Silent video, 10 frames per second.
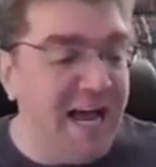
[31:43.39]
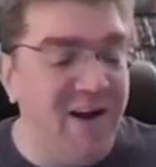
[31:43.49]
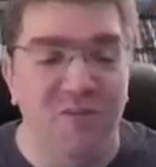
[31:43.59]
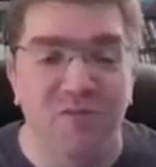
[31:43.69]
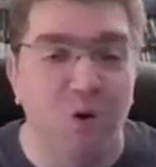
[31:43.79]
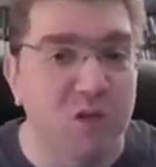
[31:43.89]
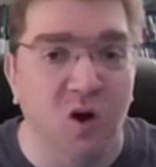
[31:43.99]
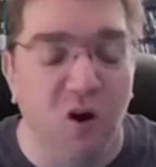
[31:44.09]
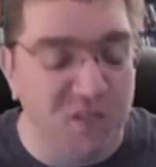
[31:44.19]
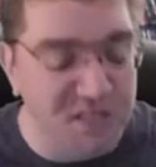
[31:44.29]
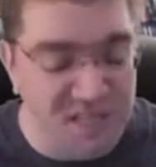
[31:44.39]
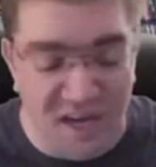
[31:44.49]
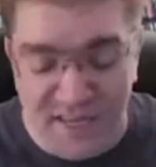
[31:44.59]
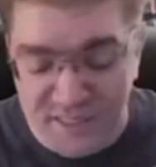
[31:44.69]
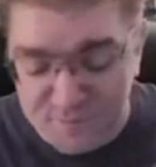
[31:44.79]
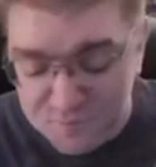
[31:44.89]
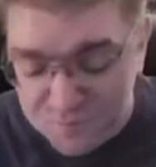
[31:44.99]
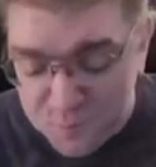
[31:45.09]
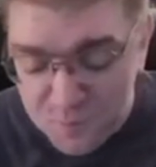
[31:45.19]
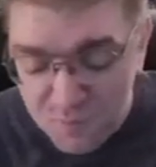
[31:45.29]
I don't even know what to call these guys,
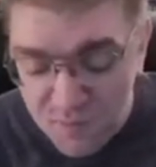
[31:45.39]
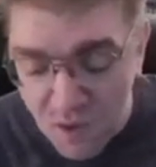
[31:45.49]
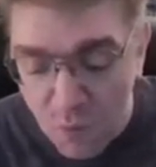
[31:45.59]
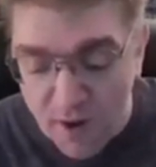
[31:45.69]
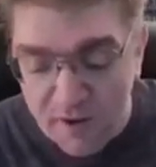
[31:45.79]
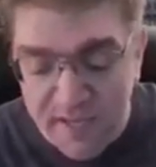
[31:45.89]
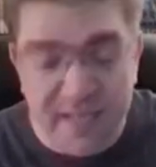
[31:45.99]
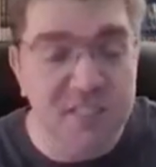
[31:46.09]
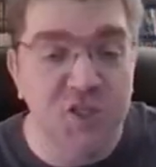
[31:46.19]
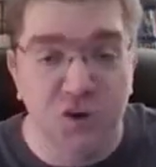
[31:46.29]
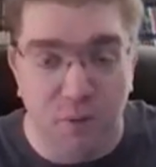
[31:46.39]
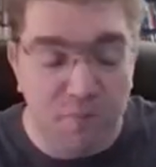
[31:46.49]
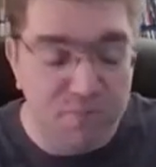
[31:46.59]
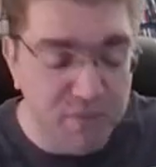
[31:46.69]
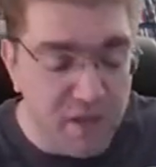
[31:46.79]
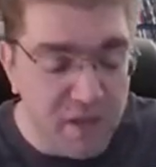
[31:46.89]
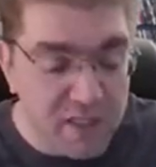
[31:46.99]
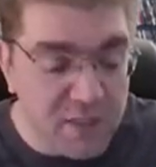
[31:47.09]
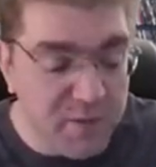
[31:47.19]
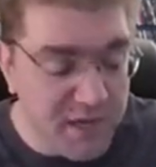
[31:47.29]
where he gets in trouble.
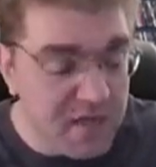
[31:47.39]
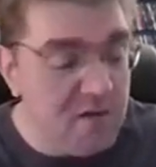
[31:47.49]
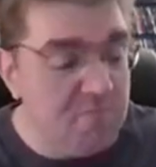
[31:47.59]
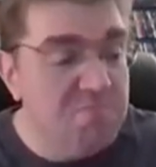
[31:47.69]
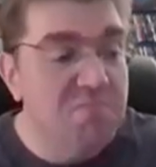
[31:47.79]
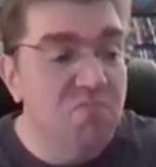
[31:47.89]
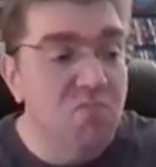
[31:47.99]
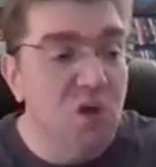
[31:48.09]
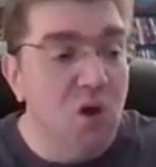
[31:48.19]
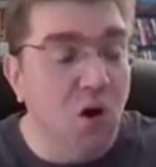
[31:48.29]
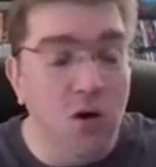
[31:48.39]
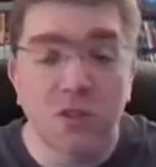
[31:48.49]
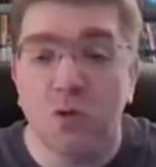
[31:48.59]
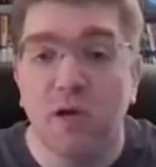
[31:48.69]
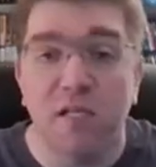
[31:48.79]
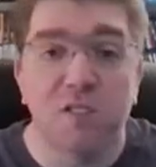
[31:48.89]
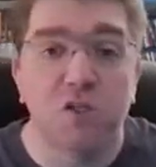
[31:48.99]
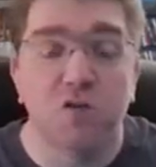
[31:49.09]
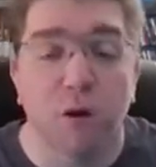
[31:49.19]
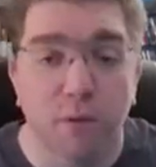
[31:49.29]
Sabine also gets in
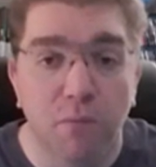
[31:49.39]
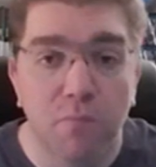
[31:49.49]
trouble.